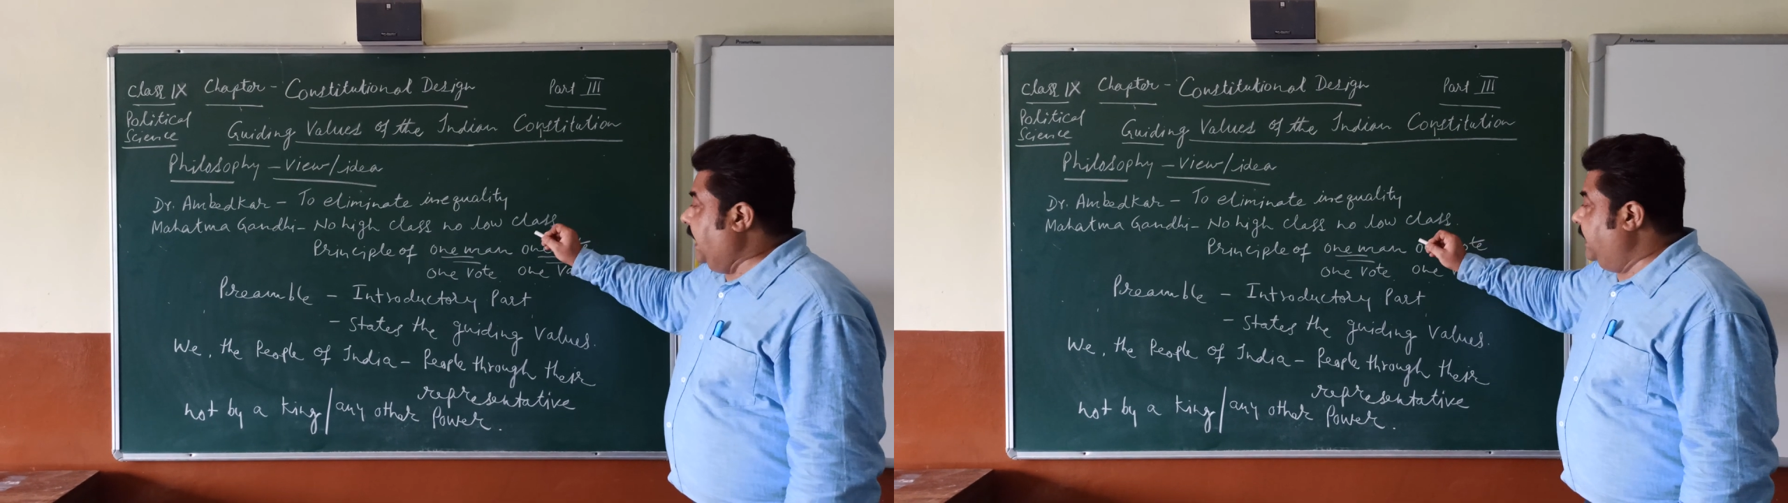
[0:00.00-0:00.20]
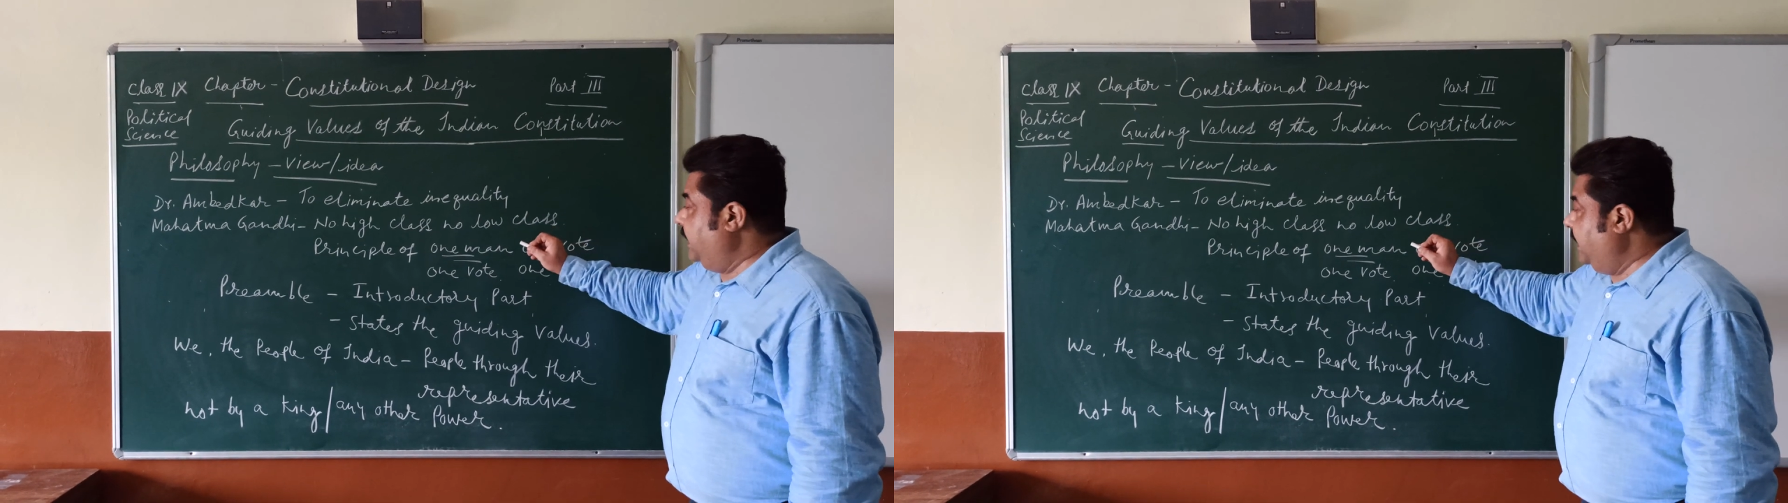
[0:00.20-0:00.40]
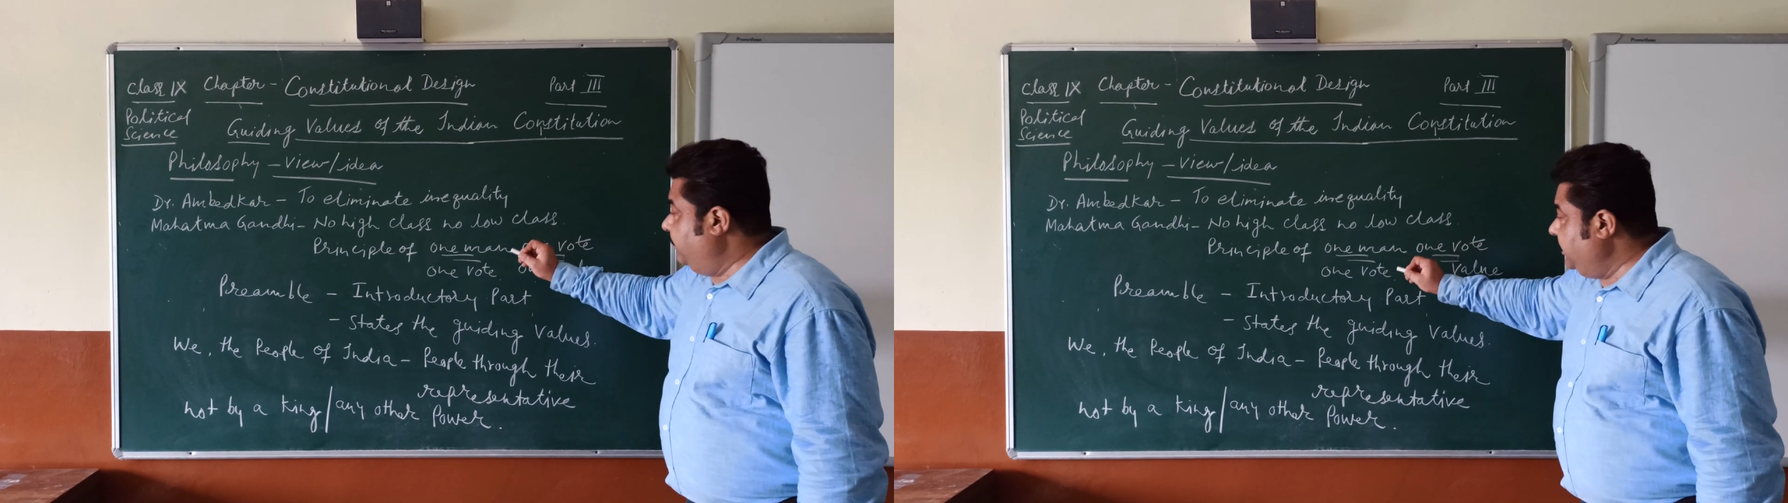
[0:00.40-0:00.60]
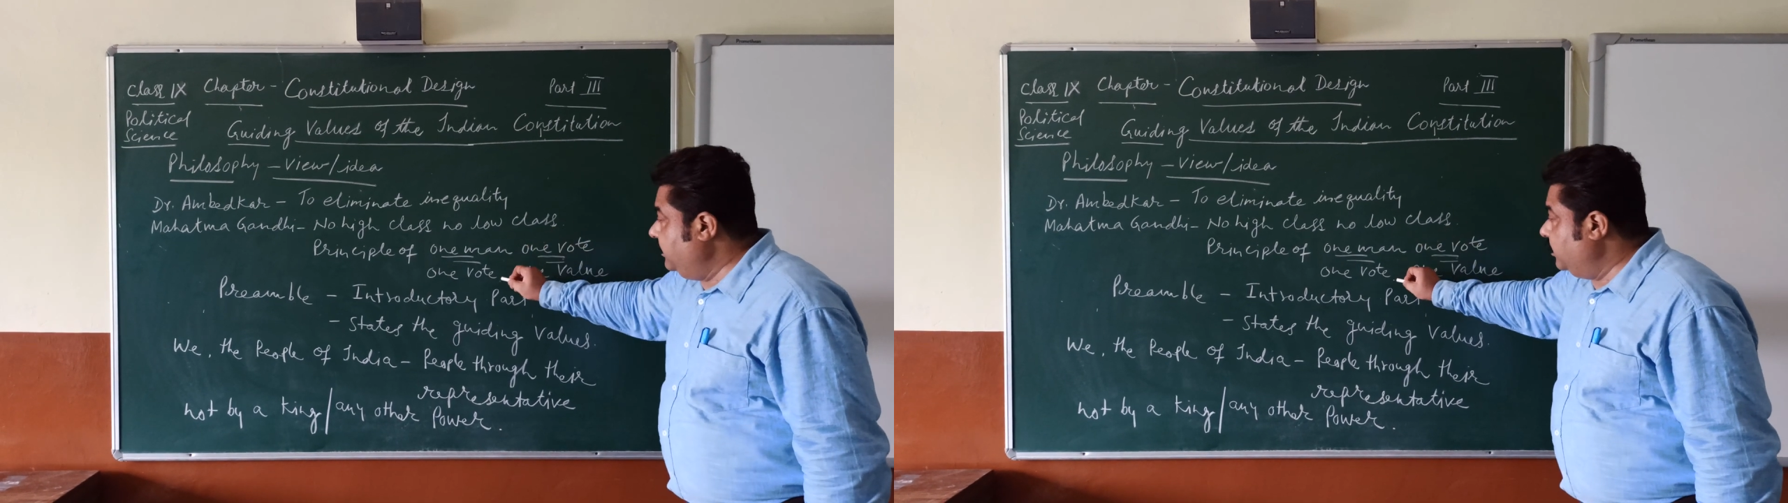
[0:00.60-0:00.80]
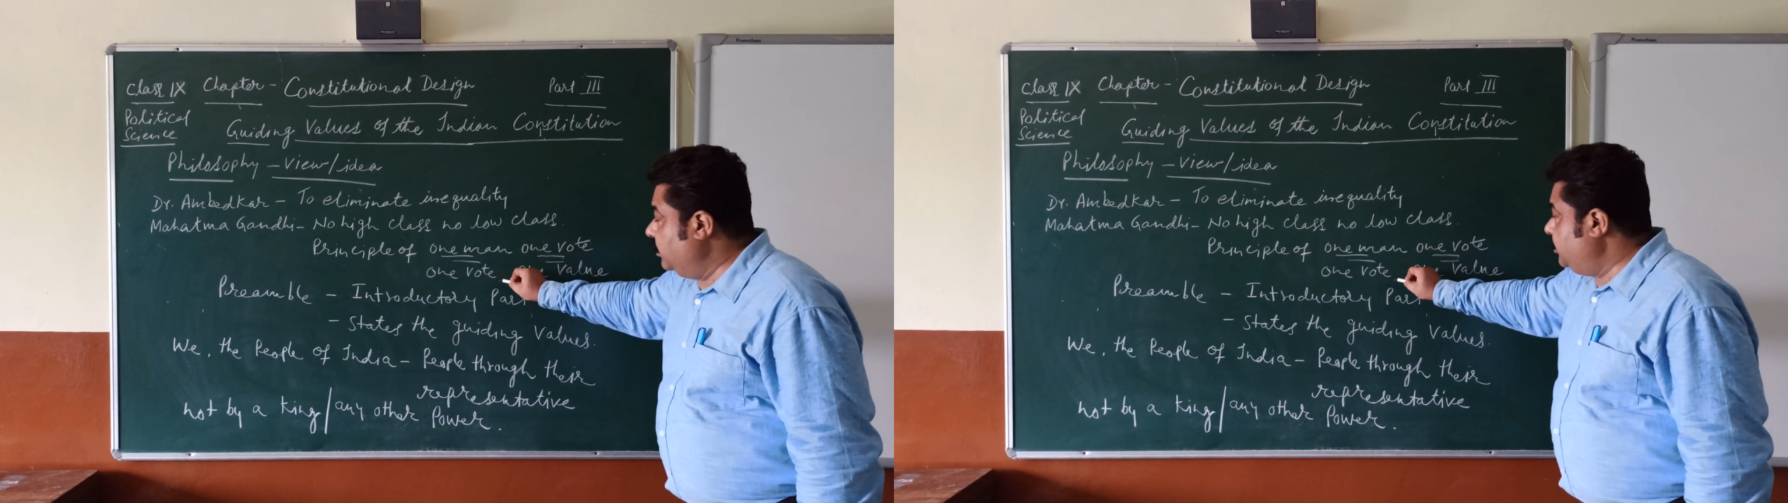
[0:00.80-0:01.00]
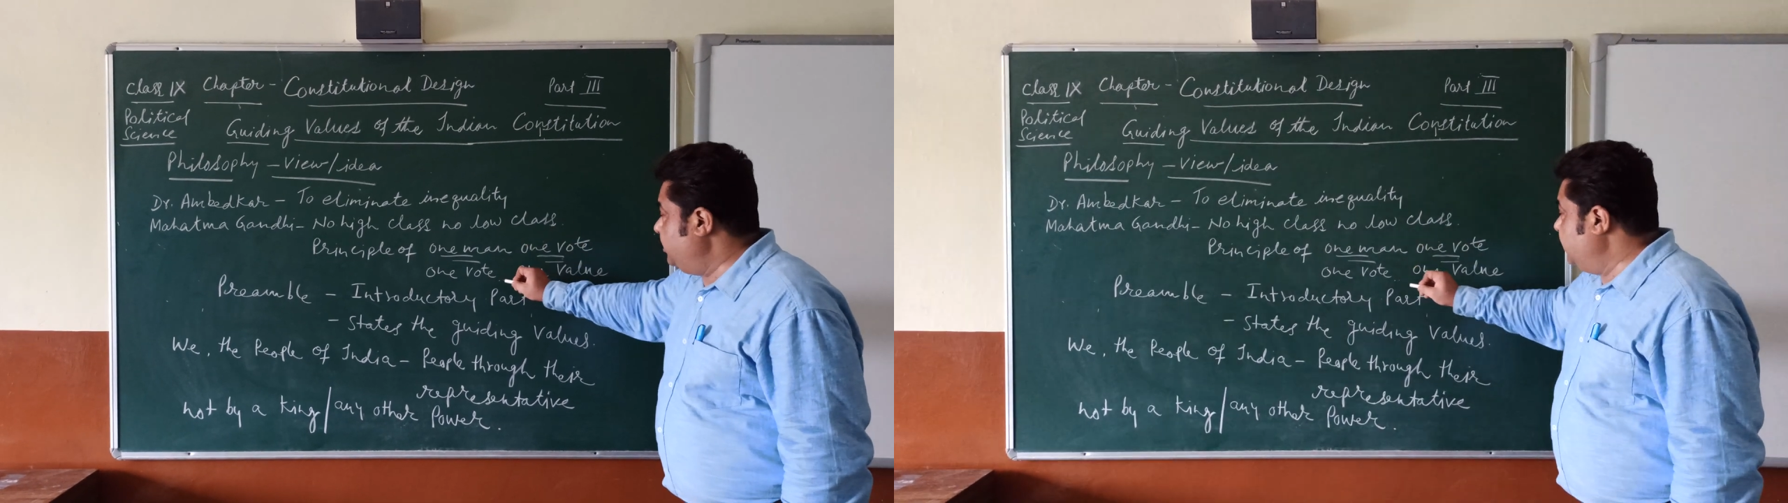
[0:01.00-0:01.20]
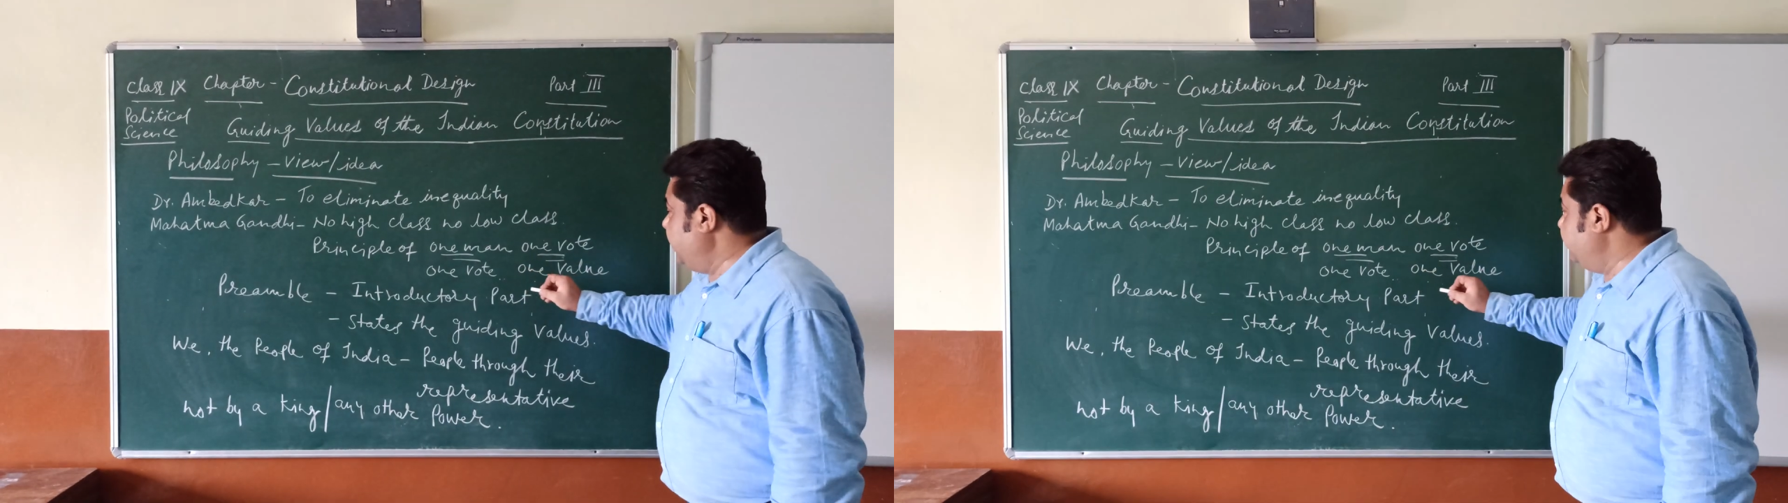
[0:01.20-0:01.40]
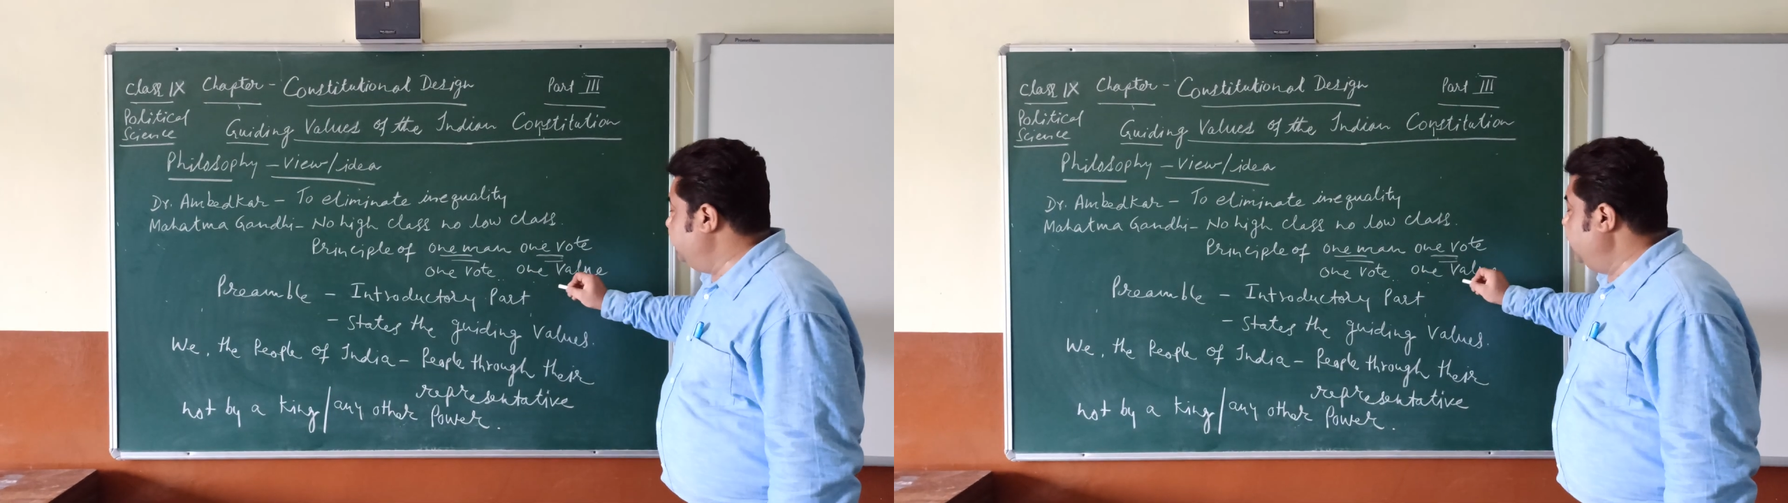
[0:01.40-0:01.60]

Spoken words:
and every vote should have